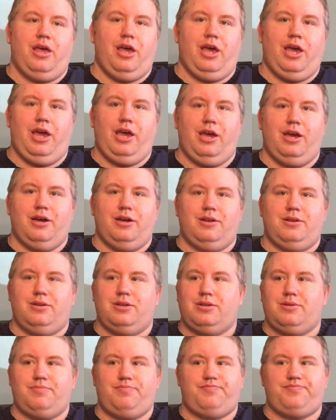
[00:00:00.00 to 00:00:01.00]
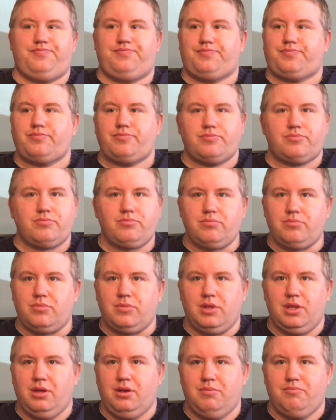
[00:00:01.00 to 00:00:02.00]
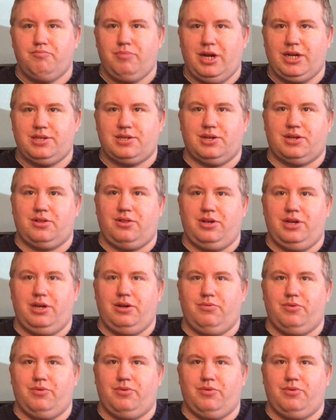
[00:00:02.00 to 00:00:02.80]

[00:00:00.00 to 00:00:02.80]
And basically,